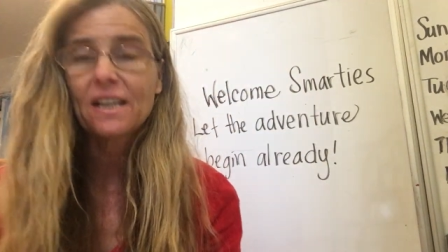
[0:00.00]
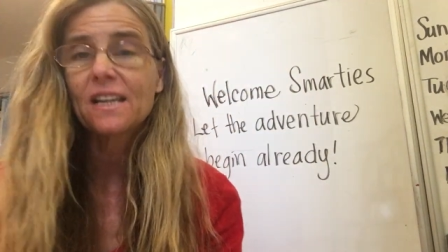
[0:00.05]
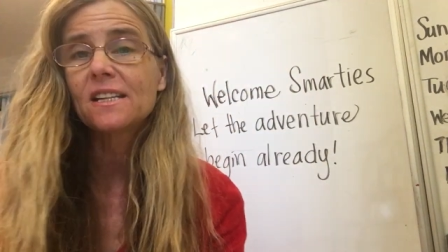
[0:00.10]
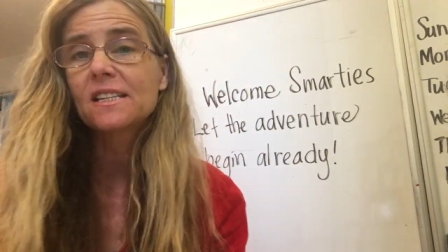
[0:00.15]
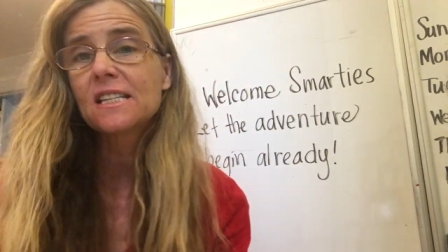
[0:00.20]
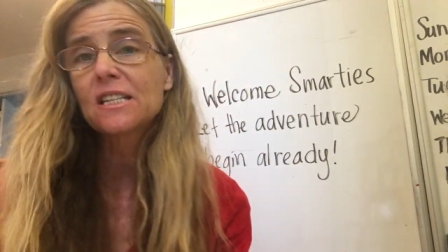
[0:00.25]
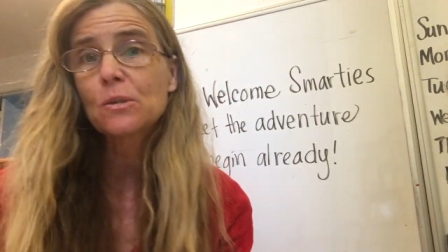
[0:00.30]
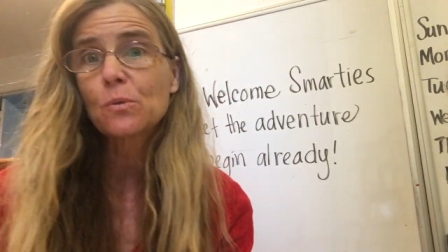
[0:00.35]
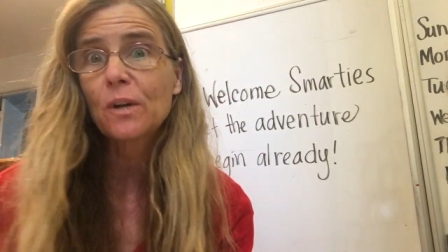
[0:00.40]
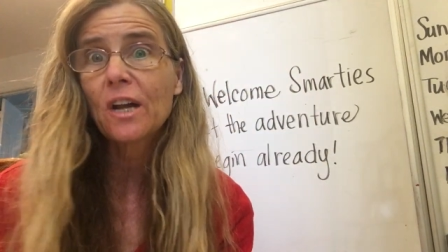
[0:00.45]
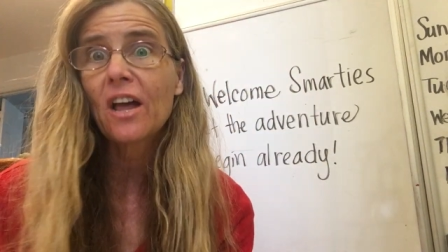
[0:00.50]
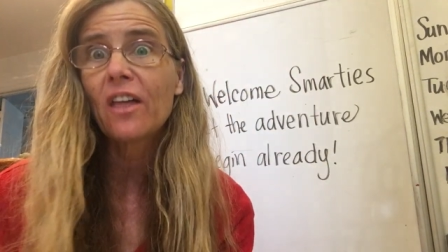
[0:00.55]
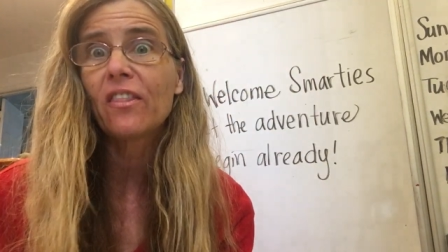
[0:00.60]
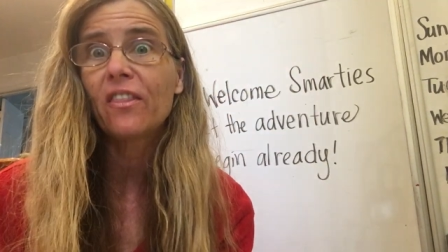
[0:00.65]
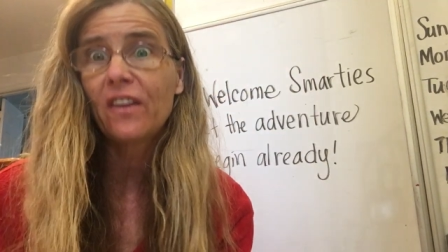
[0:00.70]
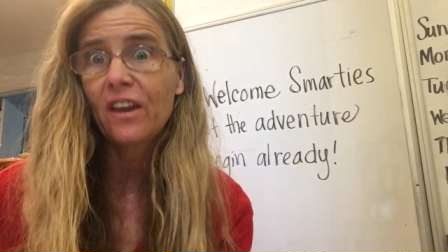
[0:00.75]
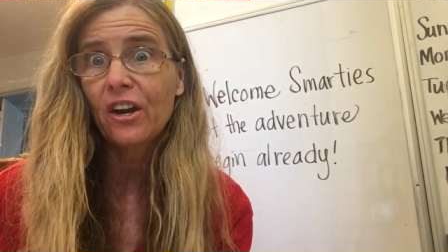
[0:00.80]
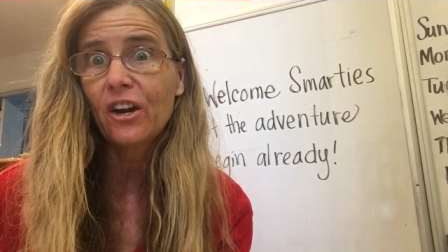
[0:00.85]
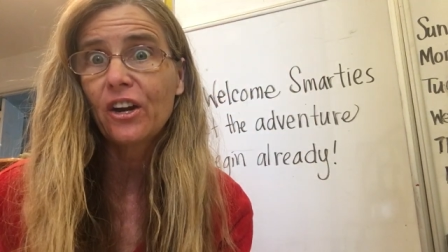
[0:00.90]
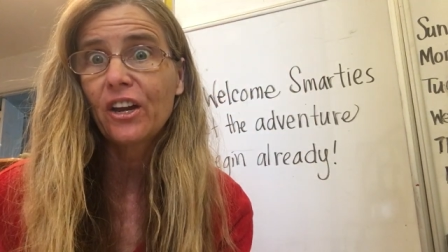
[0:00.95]
And since we're
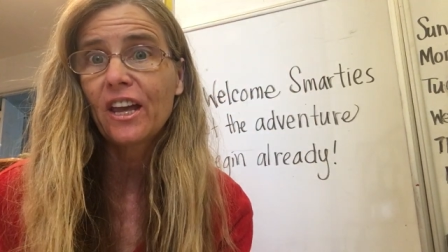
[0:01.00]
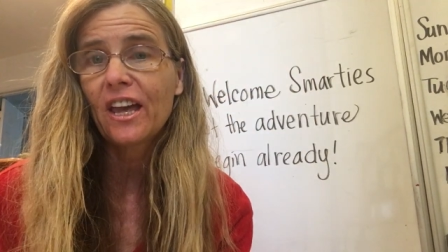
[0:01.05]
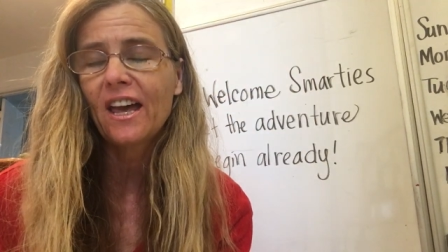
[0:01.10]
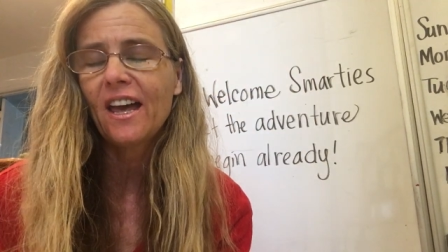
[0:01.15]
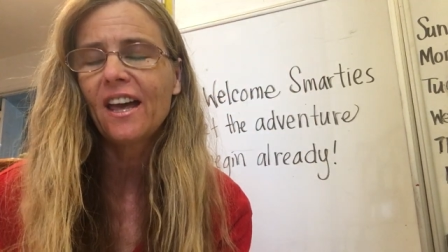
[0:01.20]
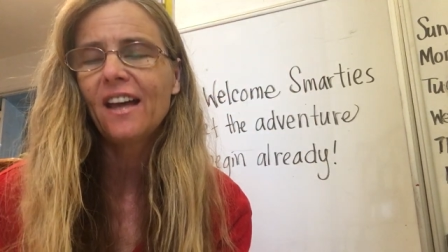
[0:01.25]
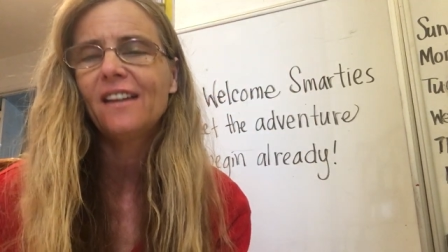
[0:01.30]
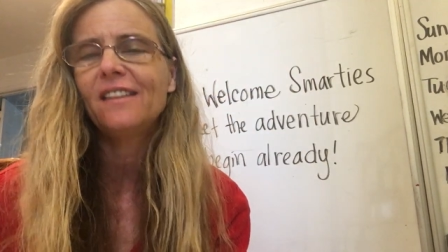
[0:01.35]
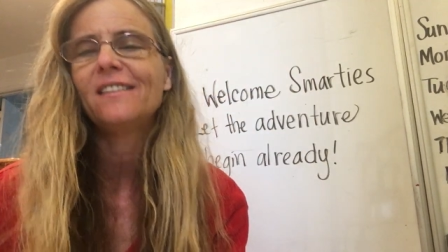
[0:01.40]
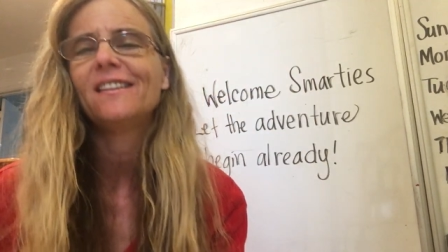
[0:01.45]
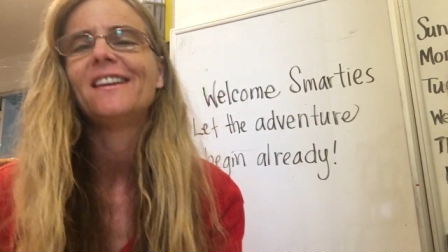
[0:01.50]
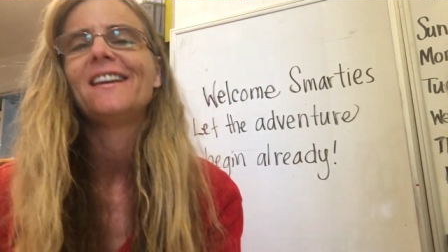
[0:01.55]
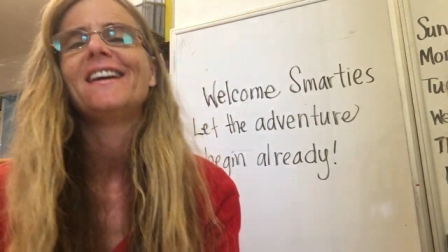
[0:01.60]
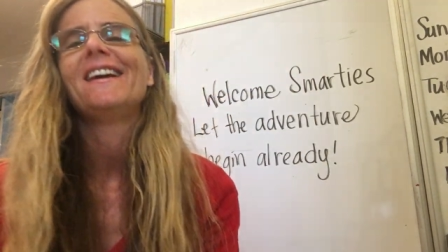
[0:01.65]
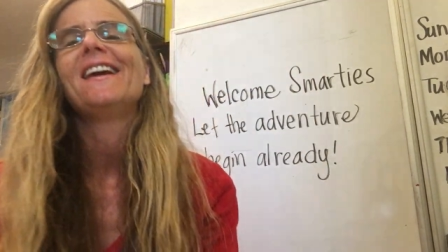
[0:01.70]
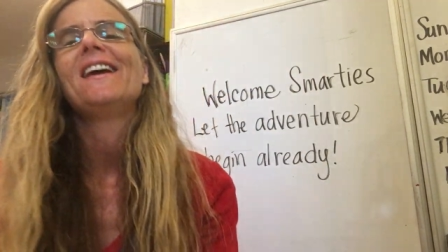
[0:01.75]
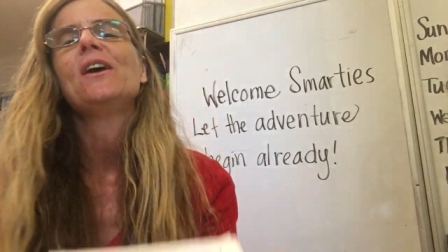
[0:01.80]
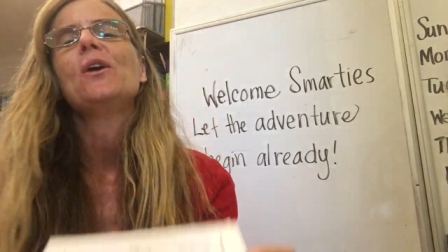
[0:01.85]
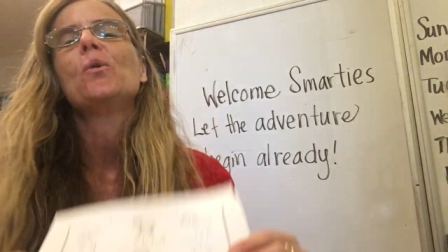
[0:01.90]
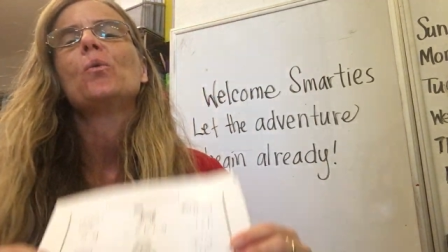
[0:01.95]
not there yet,
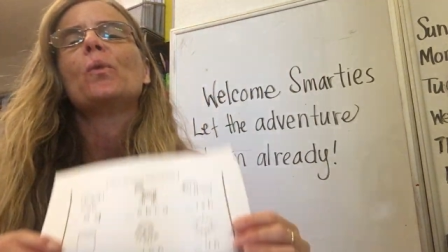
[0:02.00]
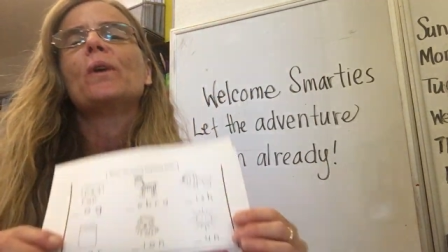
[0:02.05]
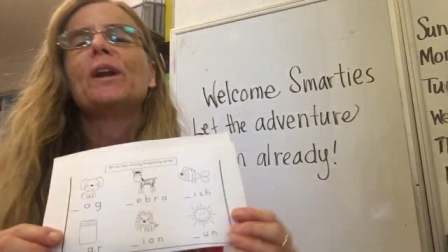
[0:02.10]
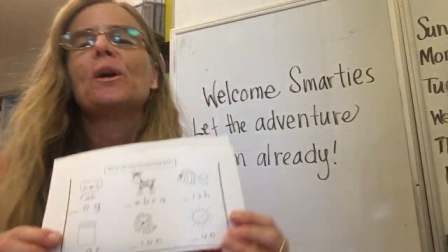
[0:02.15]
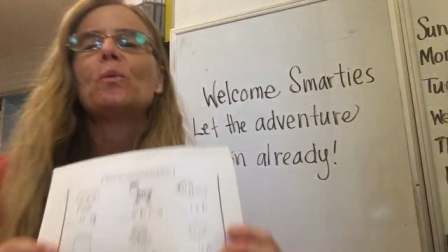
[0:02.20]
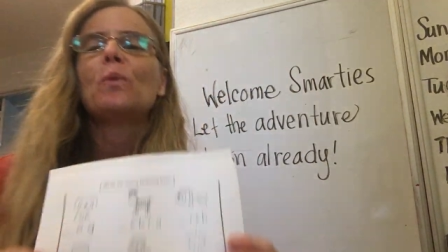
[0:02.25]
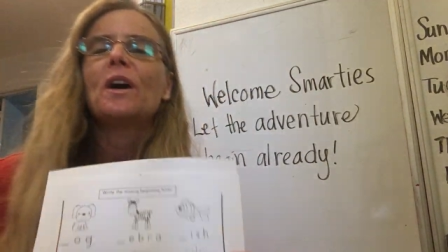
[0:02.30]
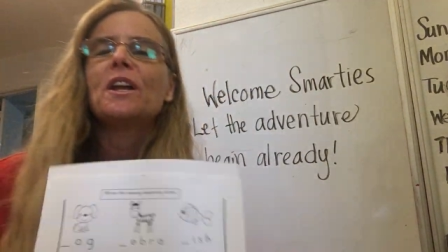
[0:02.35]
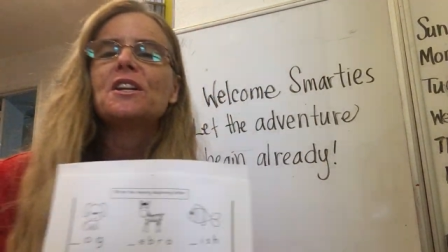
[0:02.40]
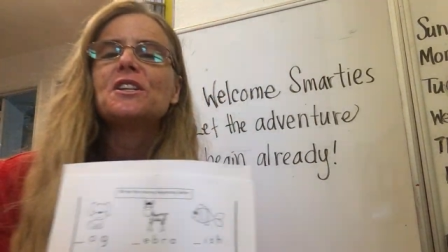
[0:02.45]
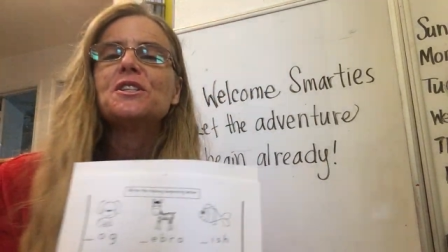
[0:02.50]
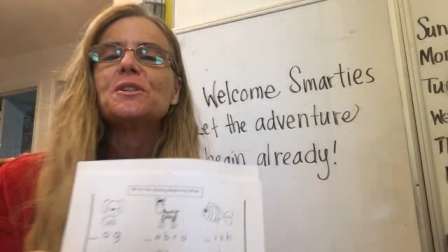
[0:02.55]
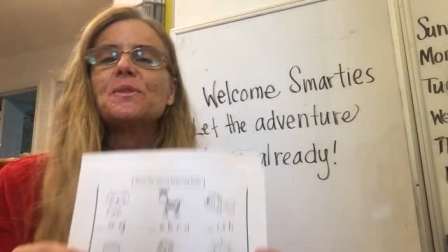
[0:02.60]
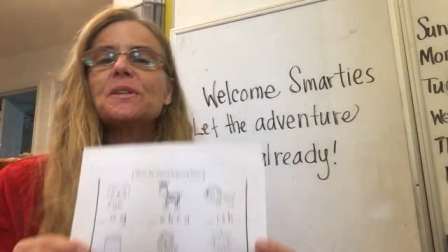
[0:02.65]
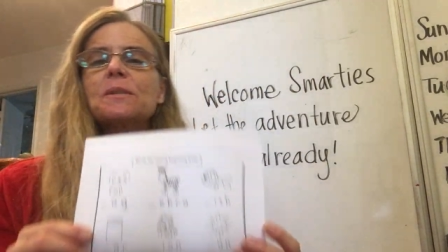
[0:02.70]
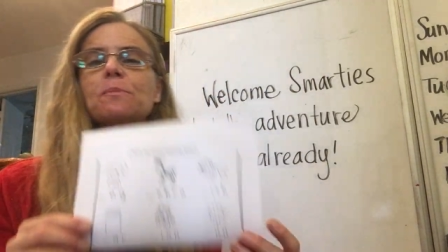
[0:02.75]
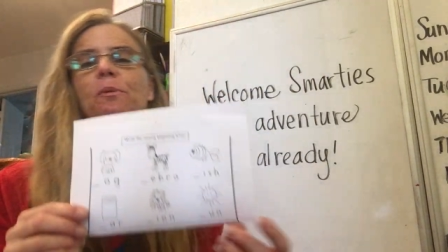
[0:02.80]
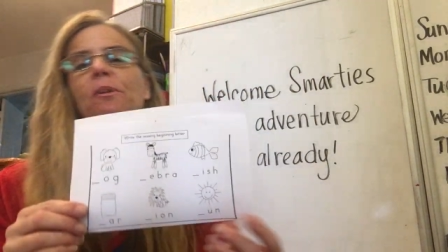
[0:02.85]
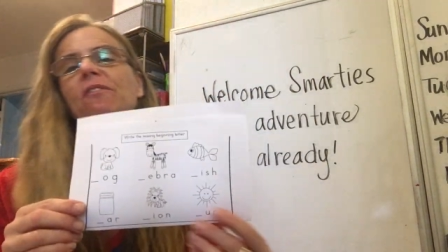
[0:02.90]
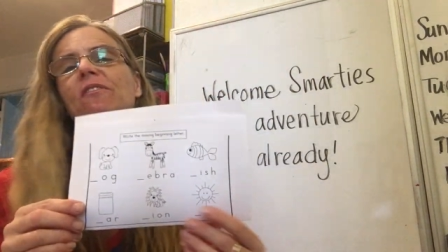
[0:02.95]
what I want to do
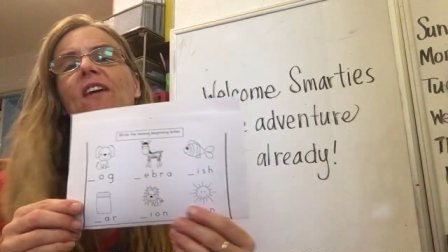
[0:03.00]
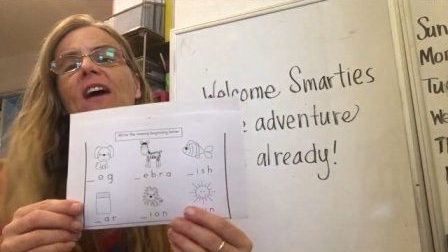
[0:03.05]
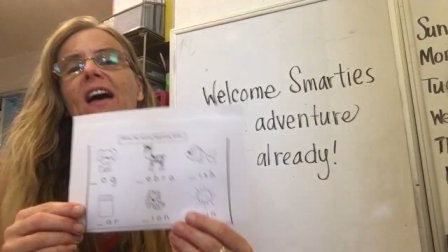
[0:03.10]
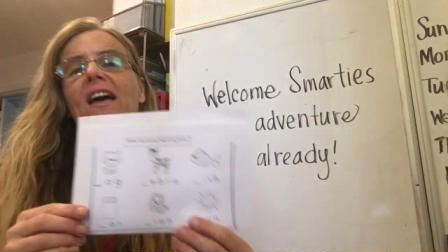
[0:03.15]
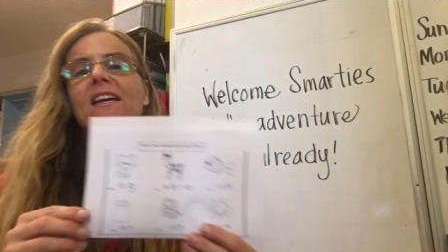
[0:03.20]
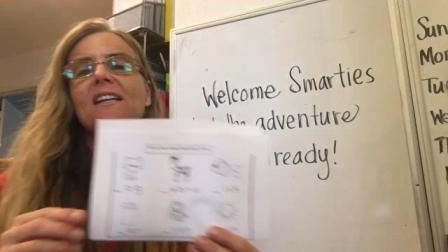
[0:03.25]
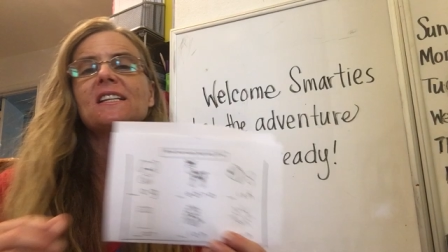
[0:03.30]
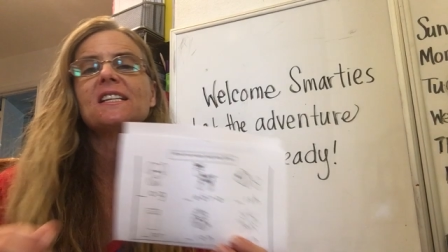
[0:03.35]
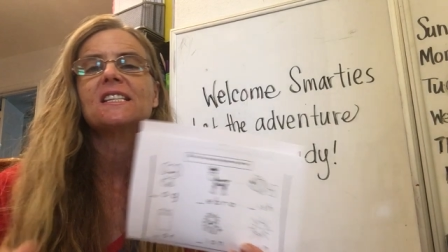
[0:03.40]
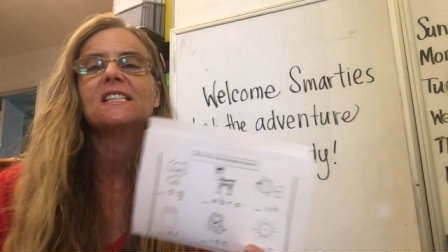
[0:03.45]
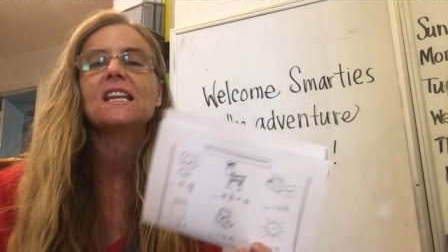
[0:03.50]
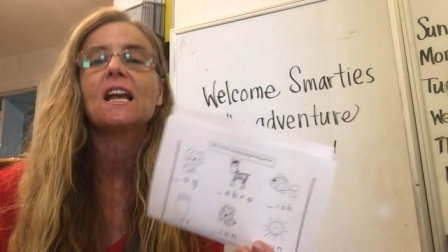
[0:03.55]
is provide